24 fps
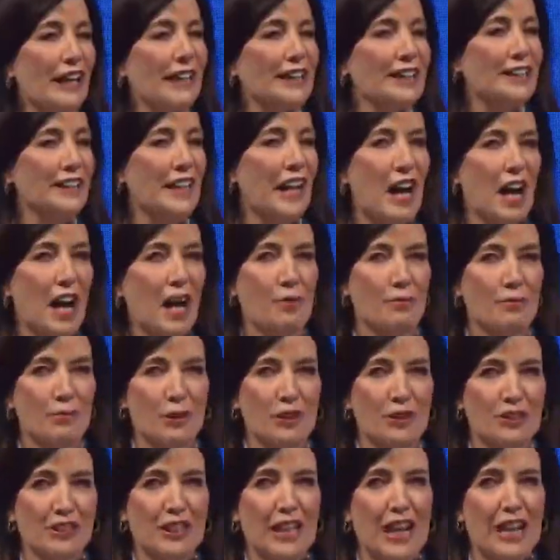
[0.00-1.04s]
rights are
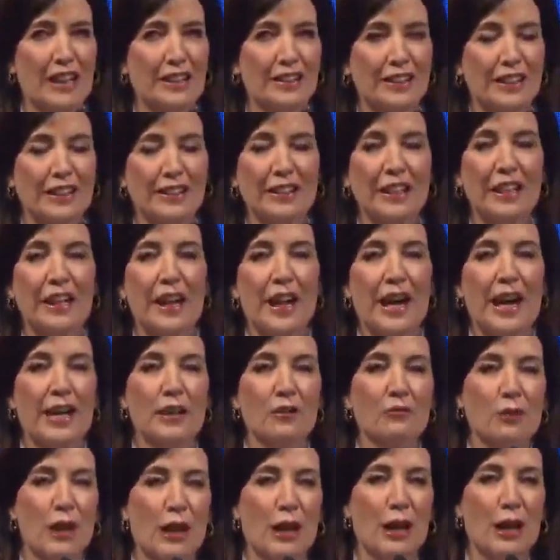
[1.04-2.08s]
protected
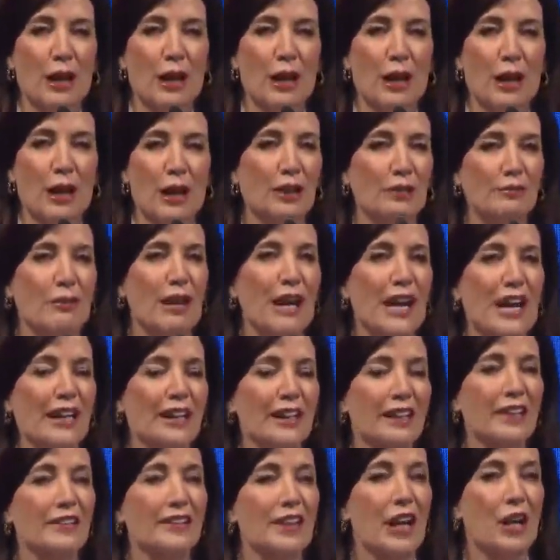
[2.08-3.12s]
and women can
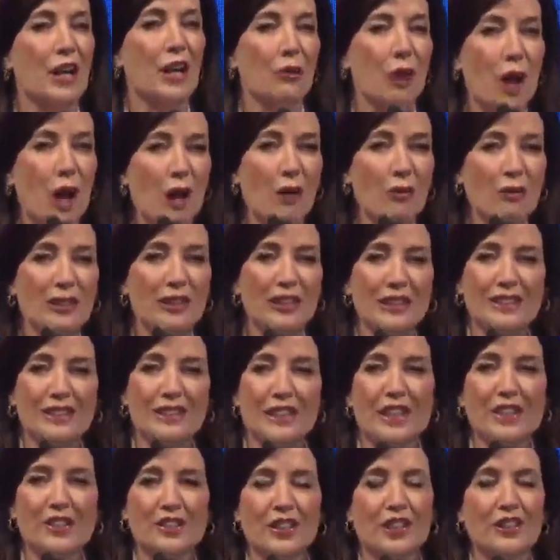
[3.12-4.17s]
make their own
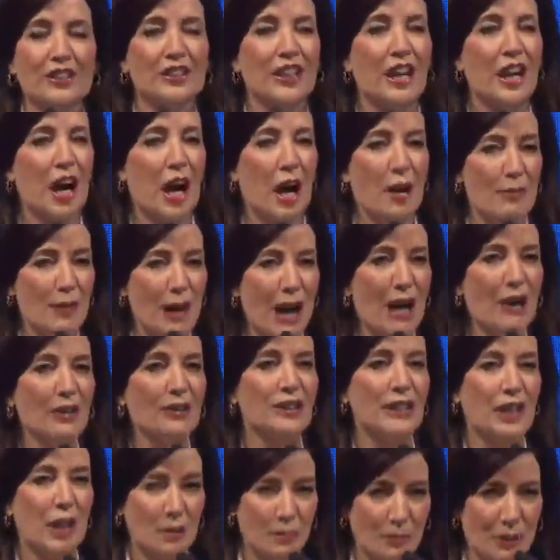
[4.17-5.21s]
decisions
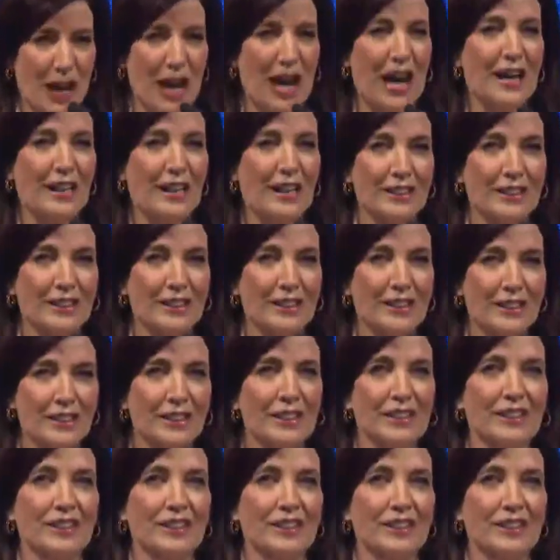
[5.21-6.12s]
about their bodies.